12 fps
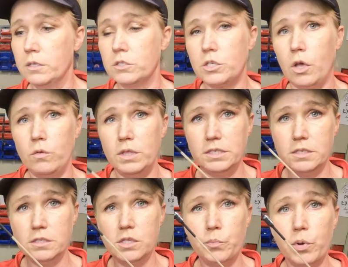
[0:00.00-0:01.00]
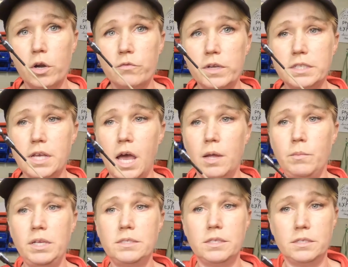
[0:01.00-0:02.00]
So this is the perfect
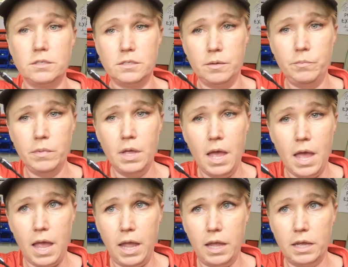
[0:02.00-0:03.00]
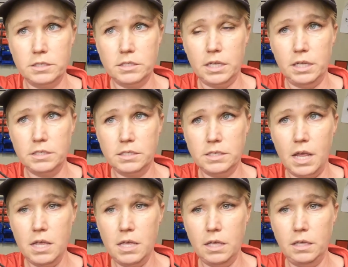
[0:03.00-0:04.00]
timing system, and it's
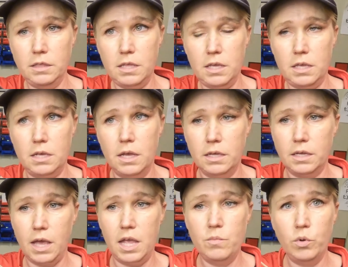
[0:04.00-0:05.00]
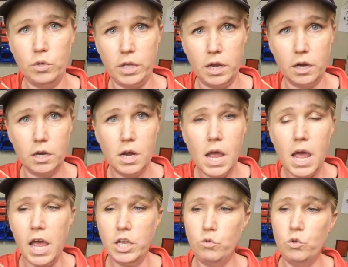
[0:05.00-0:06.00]
taking the cable here,
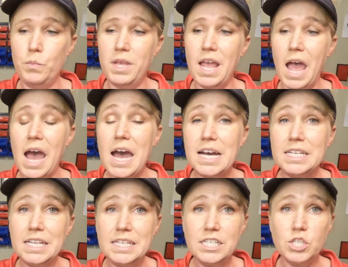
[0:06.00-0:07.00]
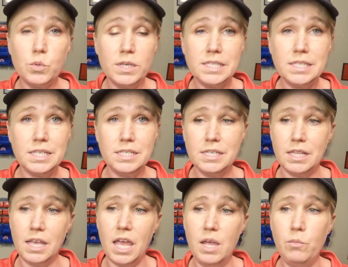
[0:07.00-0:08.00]
and you will be adding twists into
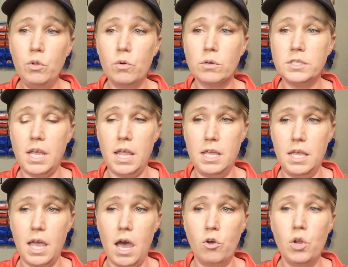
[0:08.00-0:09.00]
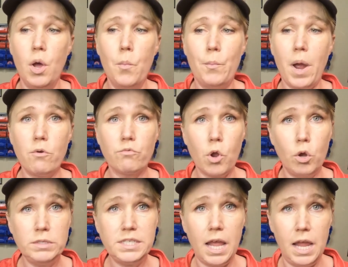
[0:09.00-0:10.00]
the cable or taking out by
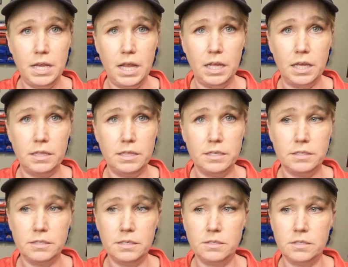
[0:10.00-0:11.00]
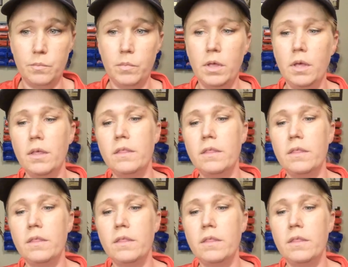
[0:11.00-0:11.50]
rotating this system.